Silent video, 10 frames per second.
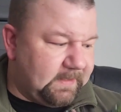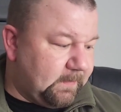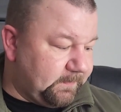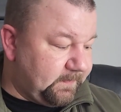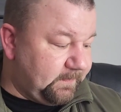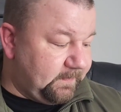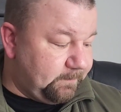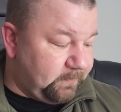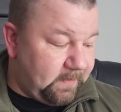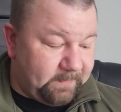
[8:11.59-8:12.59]
out. The
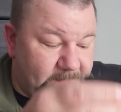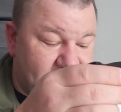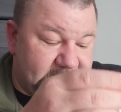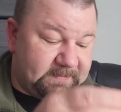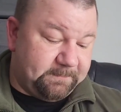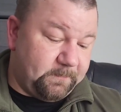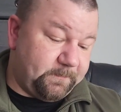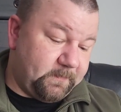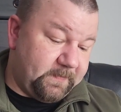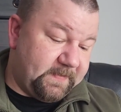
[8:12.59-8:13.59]
problem is
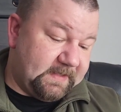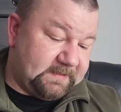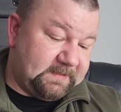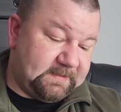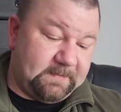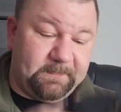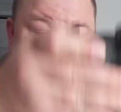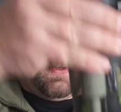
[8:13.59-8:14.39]
with that system,